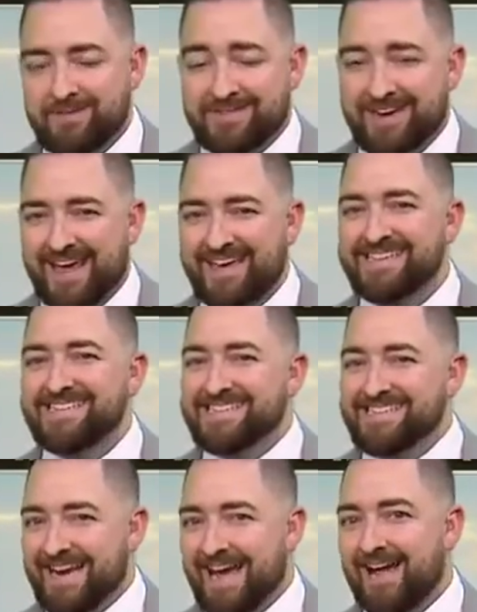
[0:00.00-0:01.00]
but today,
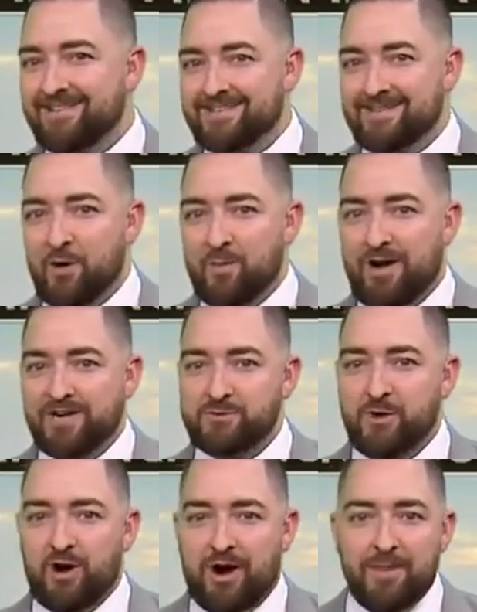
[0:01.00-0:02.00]
not so much.
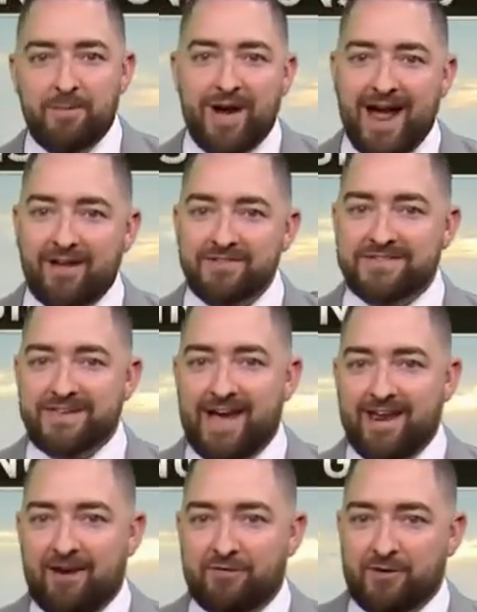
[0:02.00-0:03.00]
We are on the mild
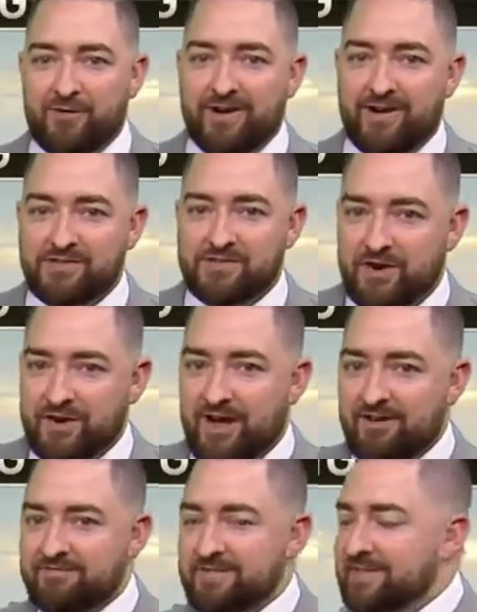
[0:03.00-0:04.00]
side out there right now, starting
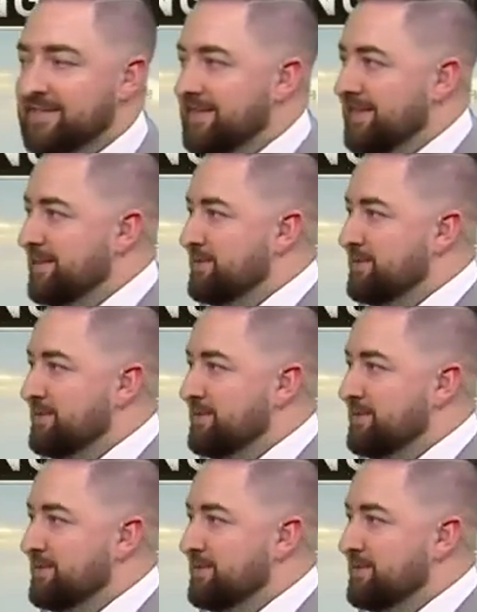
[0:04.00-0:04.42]
off in the